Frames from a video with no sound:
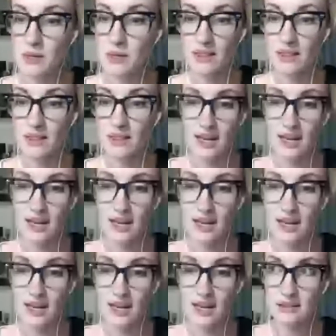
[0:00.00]
like,
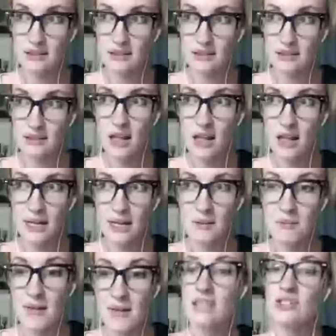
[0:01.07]
Colum like
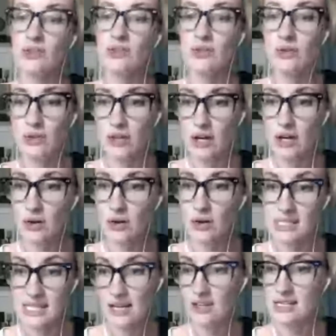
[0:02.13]
made Dougal go
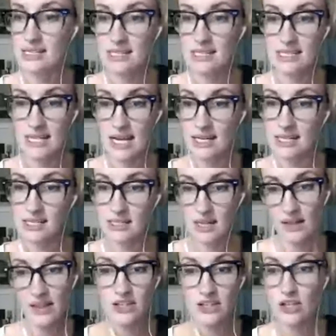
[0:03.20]
stay on his estate. He's not
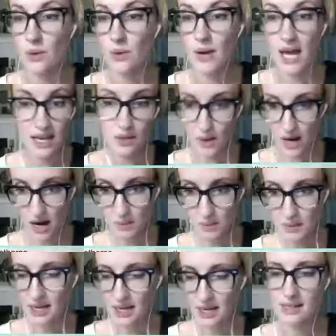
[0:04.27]
allowed to go anywhere
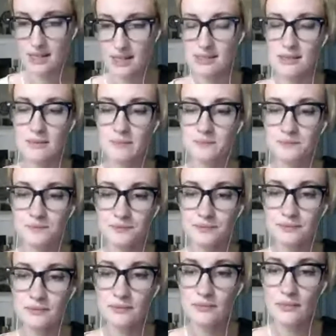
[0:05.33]
because
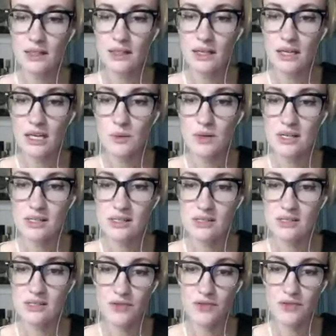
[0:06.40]
he was
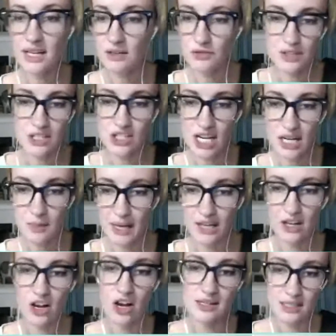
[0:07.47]
fighting for the Jacobite
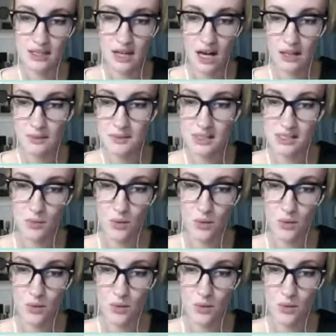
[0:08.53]
cause, and Colum doesn't want him to.